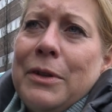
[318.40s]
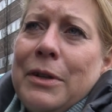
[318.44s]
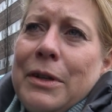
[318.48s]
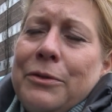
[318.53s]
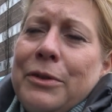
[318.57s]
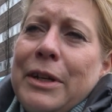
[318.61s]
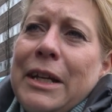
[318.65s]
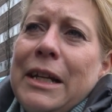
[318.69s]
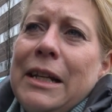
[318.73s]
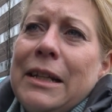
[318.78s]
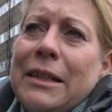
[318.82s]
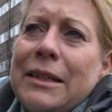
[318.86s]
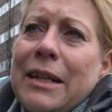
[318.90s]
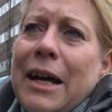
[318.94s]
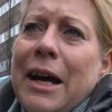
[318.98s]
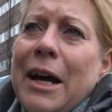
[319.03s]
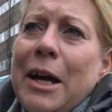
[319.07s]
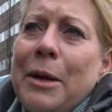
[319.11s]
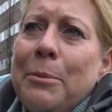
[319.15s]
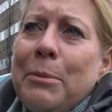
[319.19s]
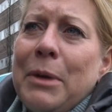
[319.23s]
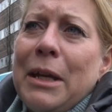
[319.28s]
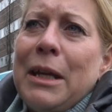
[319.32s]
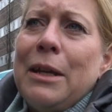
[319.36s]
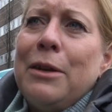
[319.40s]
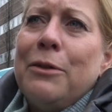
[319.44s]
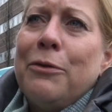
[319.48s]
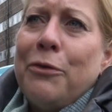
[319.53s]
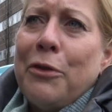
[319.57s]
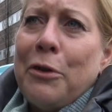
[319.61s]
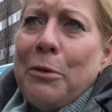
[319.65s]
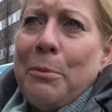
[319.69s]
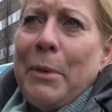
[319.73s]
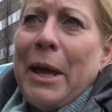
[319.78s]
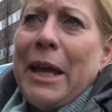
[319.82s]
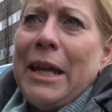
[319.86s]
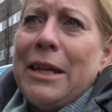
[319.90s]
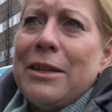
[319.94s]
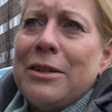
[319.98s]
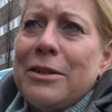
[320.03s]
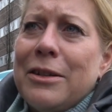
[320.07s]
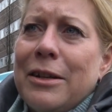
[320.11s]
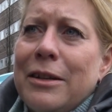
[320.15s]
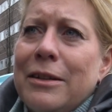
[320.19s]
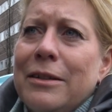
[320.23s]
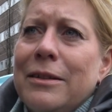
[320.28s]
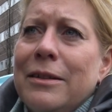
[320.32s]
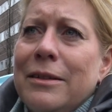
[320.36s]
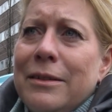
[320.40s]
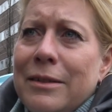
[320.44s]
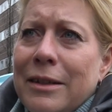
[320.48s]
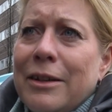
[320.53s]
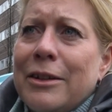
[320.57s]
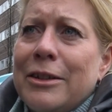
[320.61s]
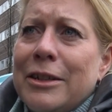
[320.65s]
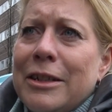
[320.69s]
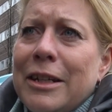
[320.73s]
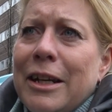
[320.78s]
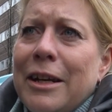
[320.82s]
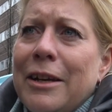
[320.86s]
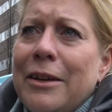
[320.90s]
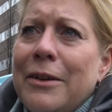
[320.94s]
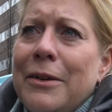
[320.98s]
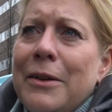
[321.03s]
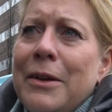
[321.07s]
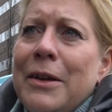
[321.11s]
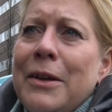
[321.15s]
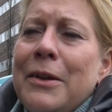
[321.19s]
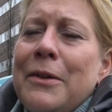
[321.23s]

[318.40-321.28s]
real-time information, data.